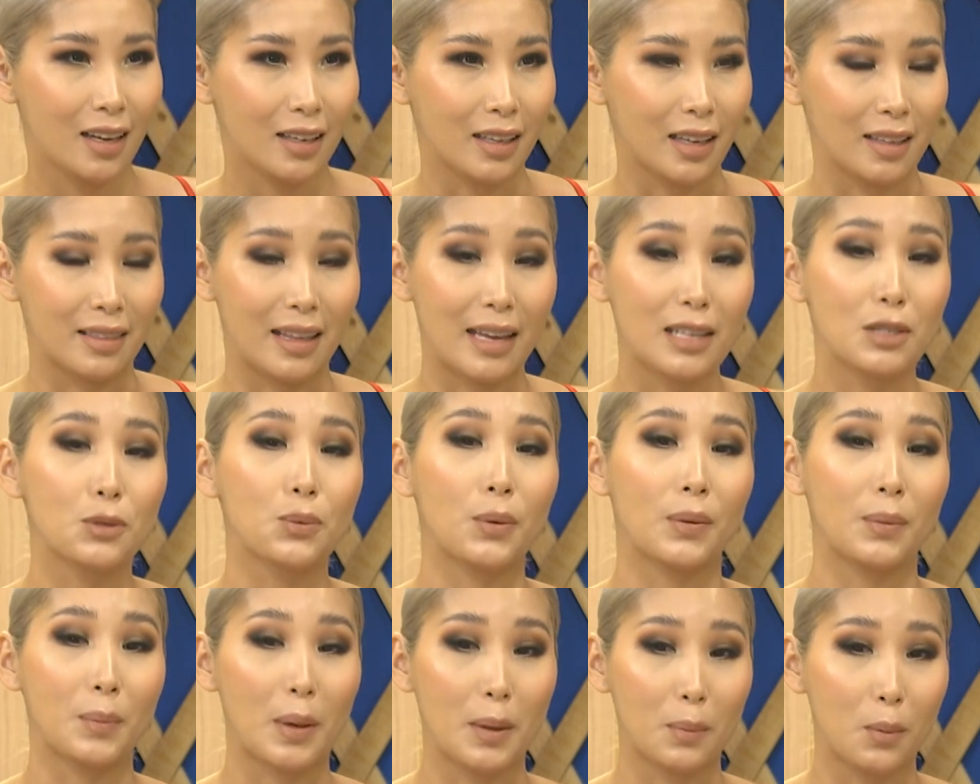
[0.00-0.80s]
Yeah, that's
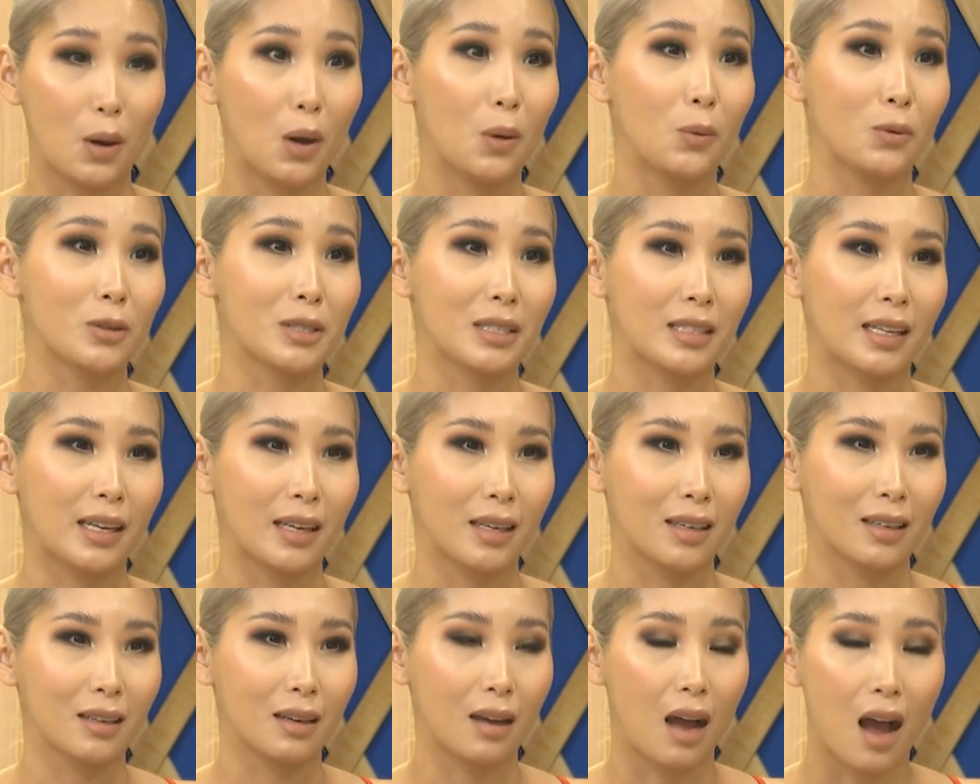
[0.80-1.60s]
when my mom was
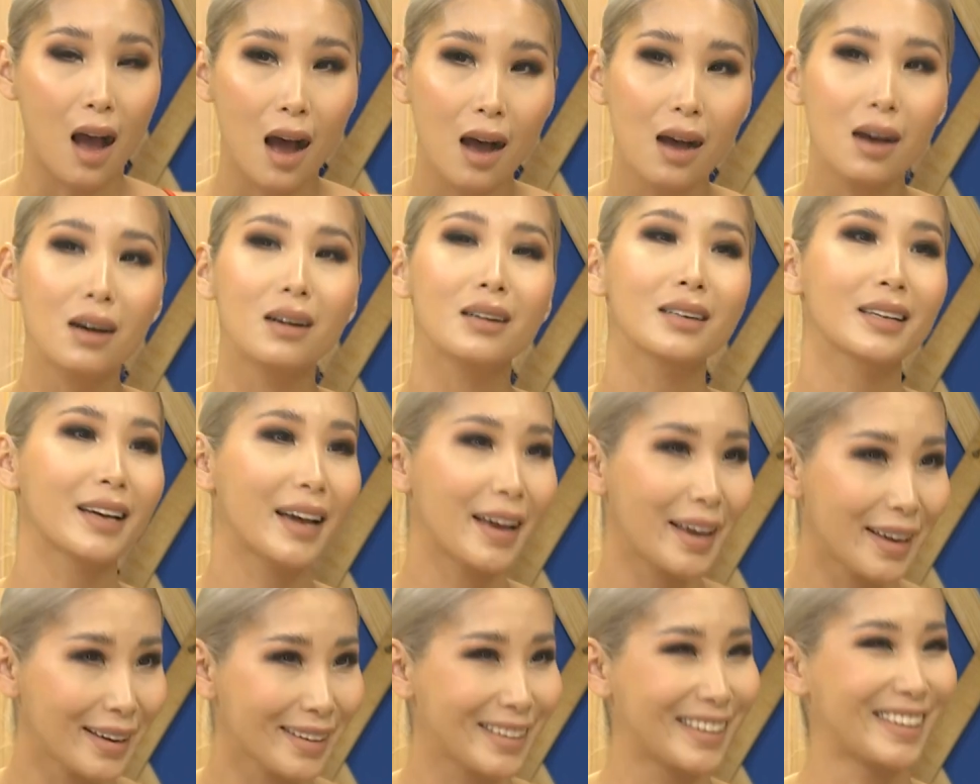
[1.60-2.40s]
like, "Ah,
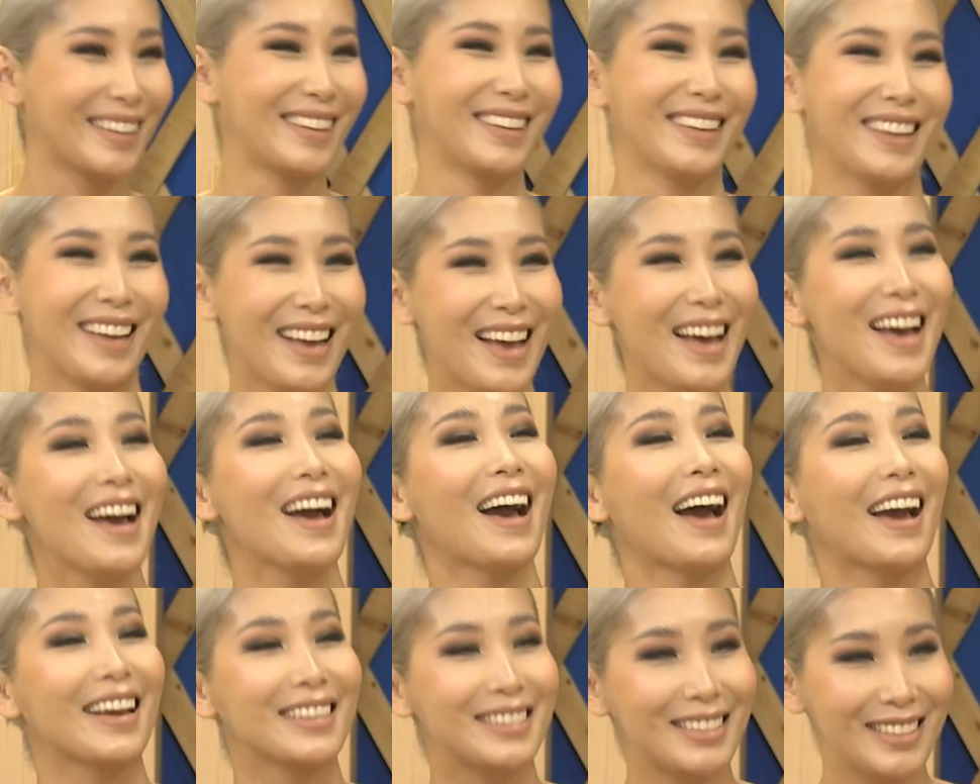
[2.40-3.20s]
okay,
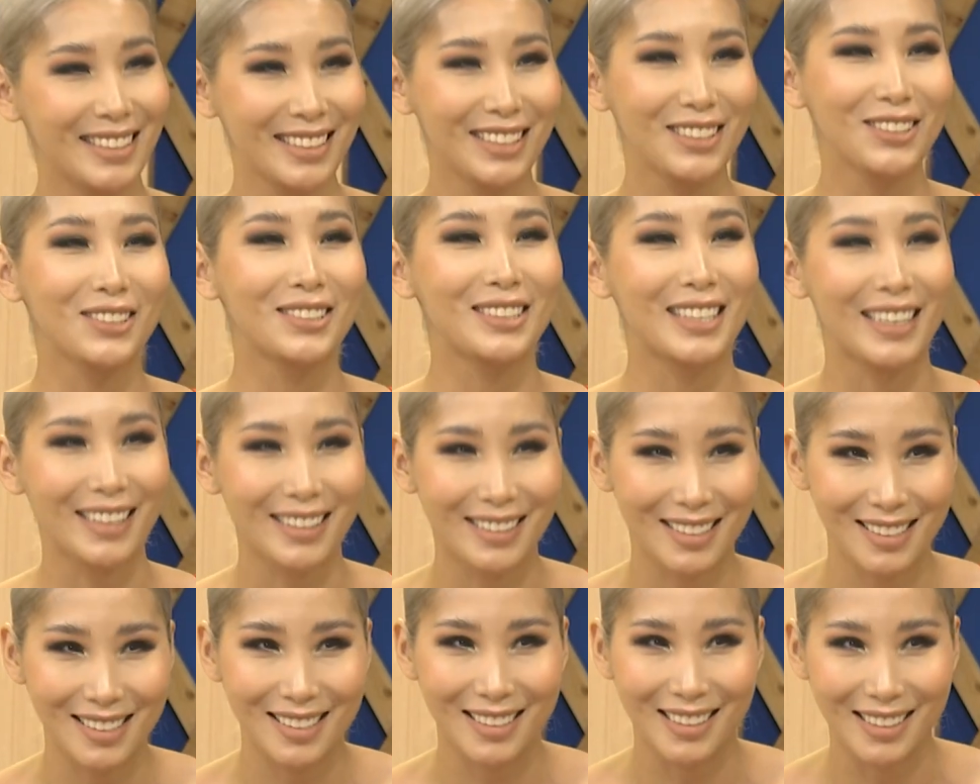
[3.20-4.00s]
I see you take
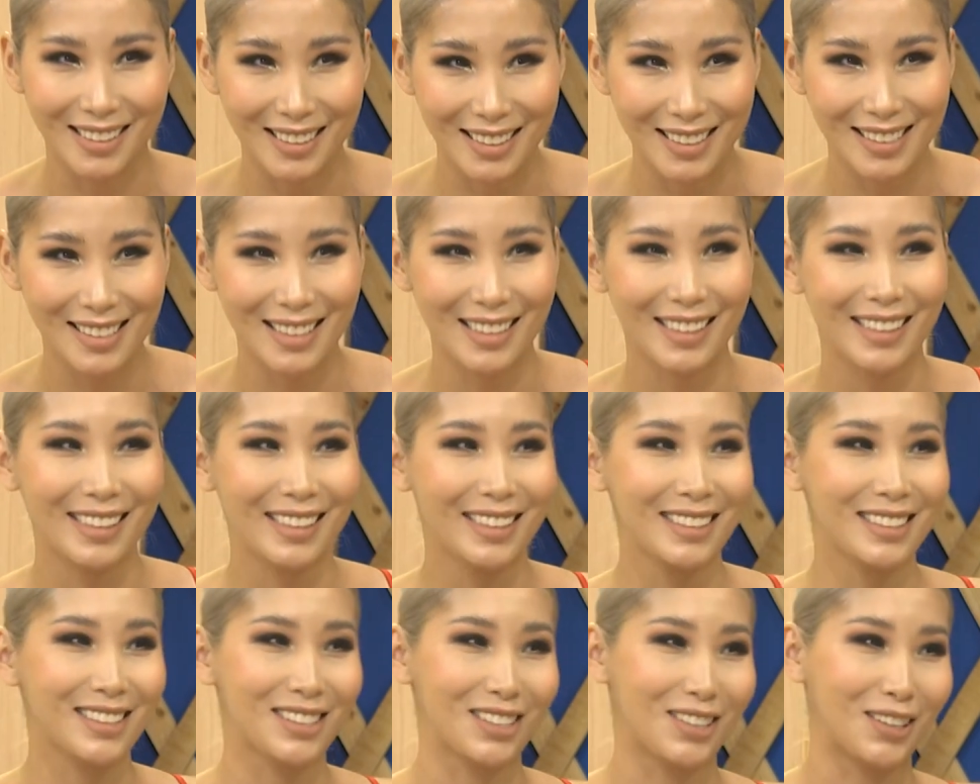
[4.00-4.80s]
this
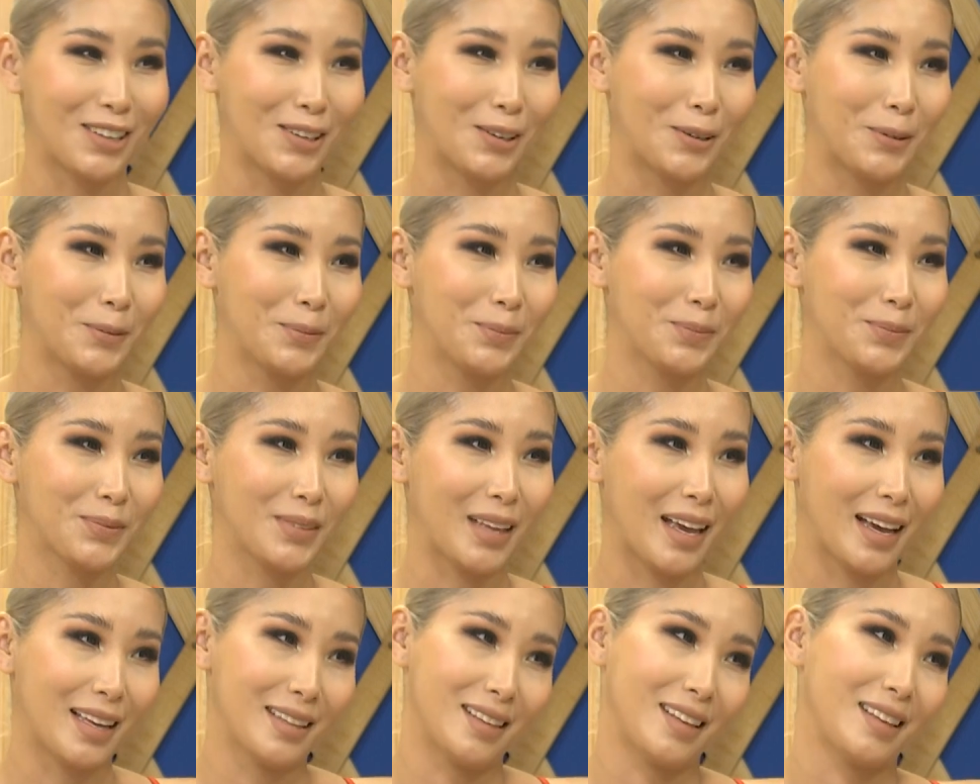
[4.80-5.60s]
seriously." So
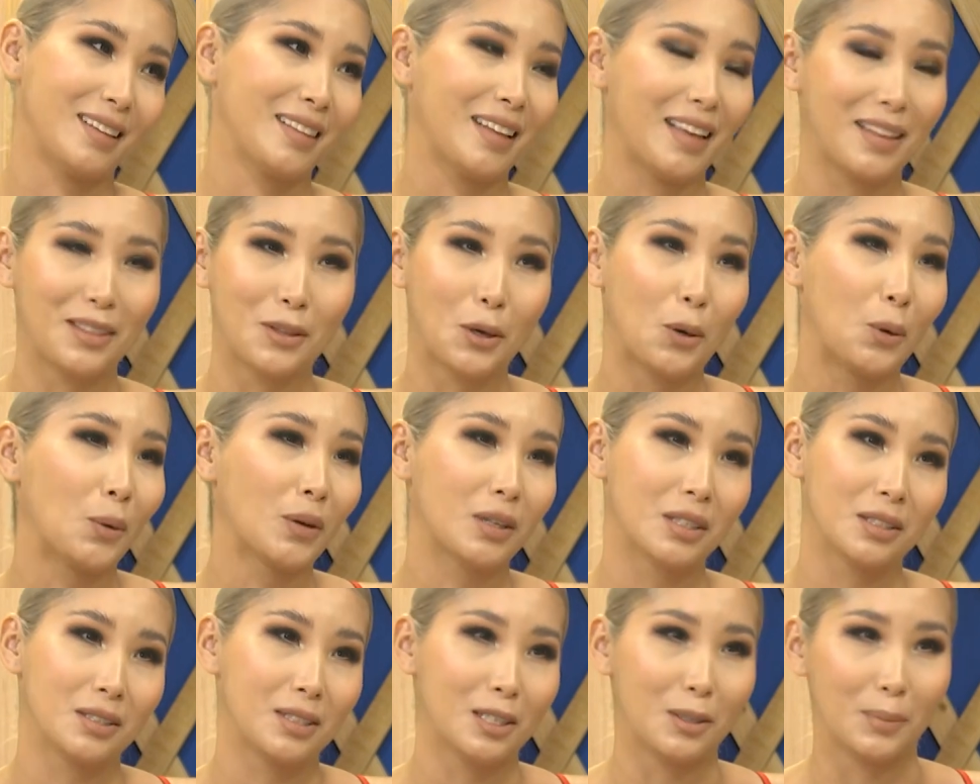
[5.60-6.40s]
yeah, then no one
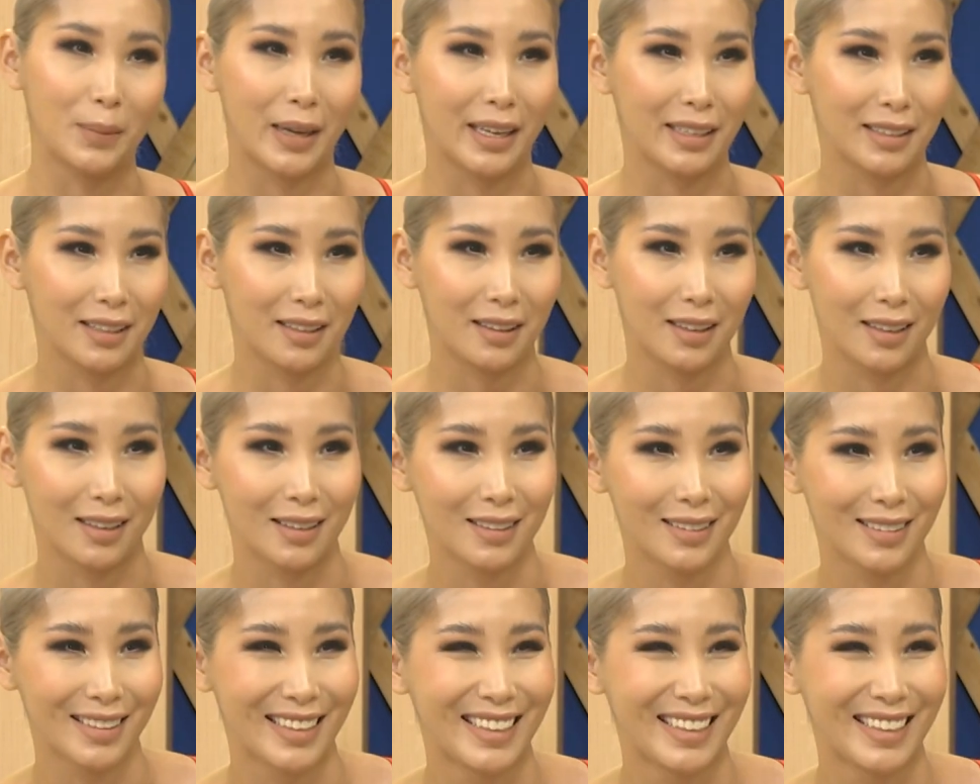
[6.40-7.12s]
could tell me anything.